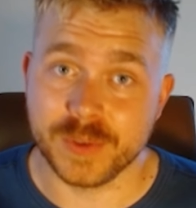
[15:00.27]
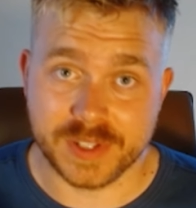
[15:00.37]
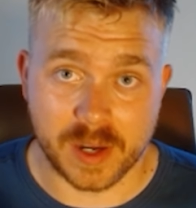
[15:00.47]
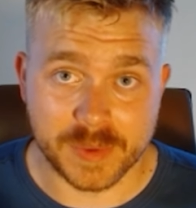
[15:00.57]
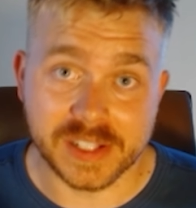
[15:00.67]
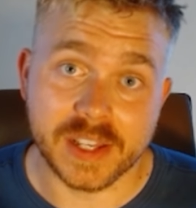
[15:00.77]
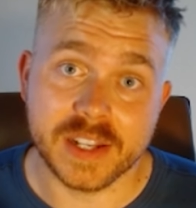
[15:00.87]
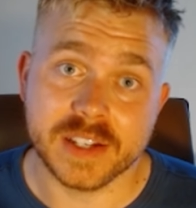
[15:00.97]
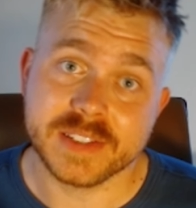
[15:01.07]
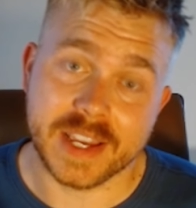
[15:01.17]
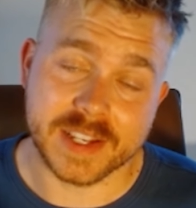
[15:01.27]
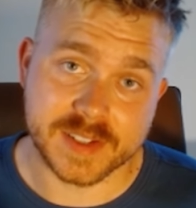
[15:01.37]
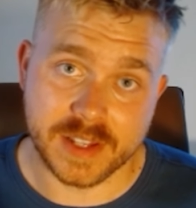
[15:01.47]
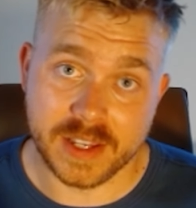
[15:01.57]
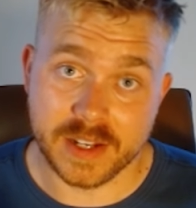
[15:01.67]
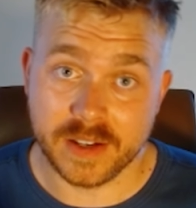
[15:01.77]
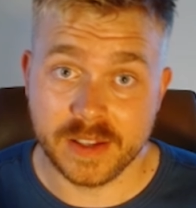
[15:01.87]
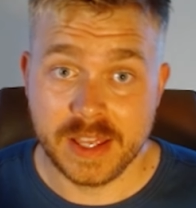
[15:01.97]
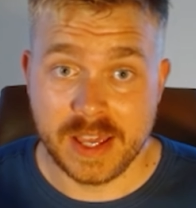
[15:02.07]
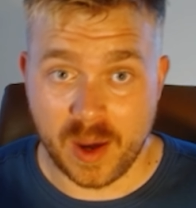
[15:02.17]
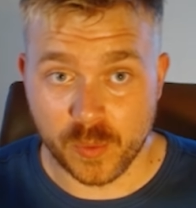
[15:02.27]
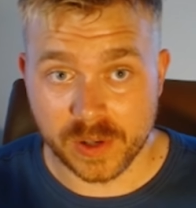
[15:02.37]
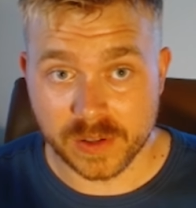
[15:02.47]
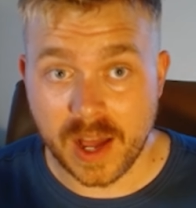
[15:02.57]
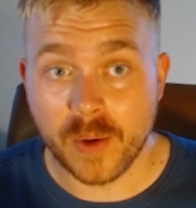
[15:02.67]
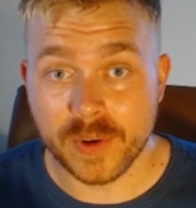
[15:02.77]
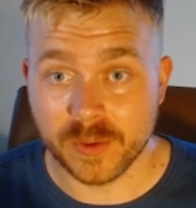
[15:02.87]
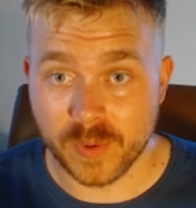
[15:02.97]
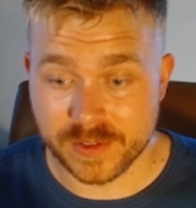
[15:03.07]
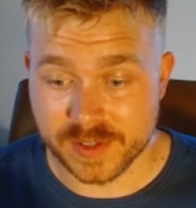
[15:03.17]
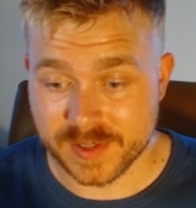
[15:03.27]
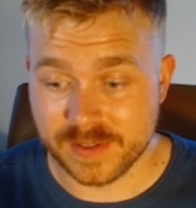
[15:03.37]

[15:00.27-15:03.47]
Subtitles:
dummy data, test data, and we're allowing whether it's,